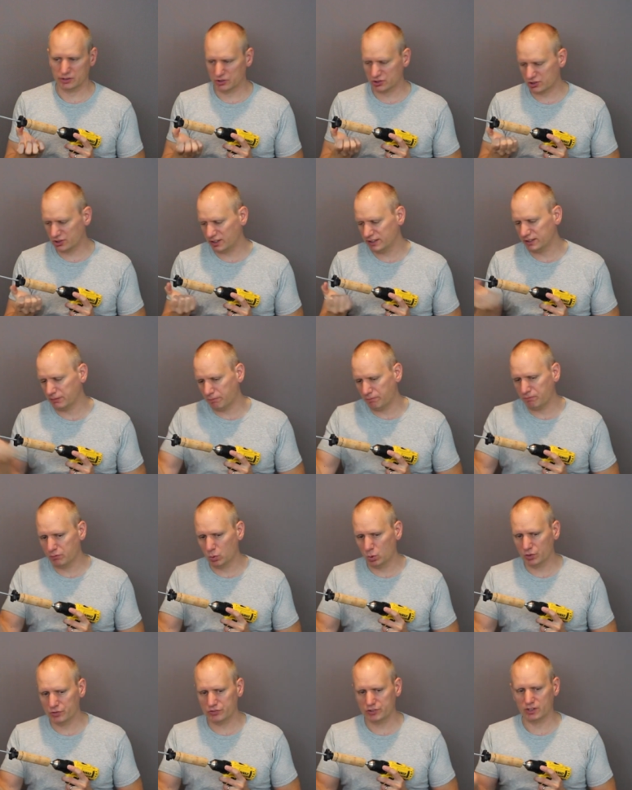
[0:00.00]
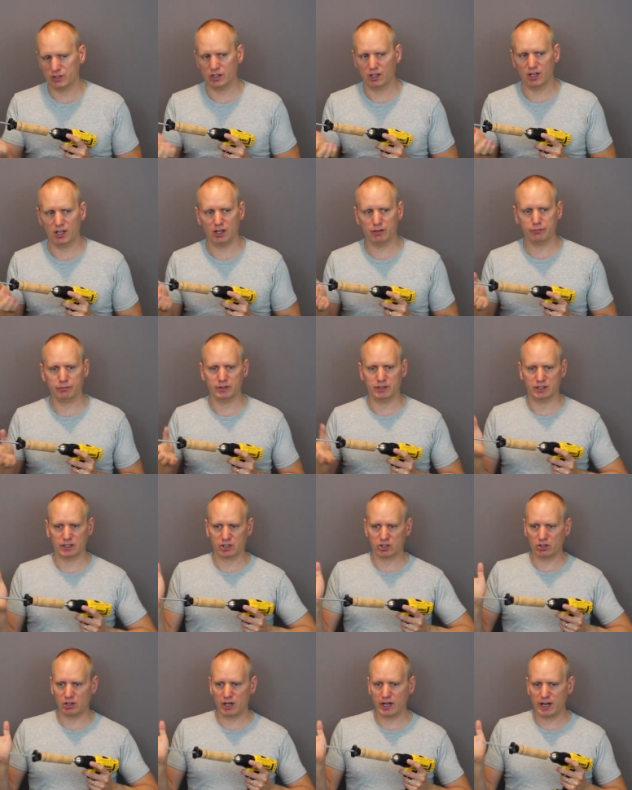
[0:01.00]
You're trying to force it off and
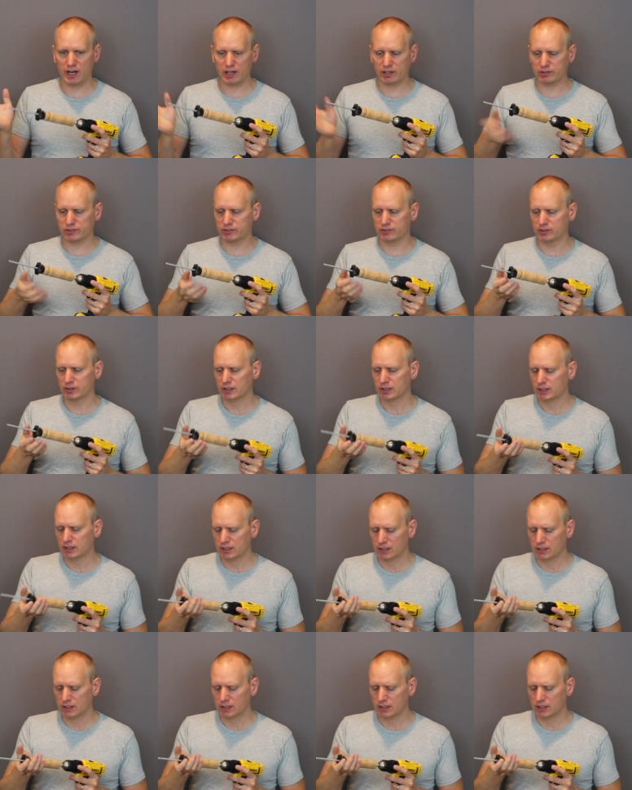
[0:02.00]
it cracks.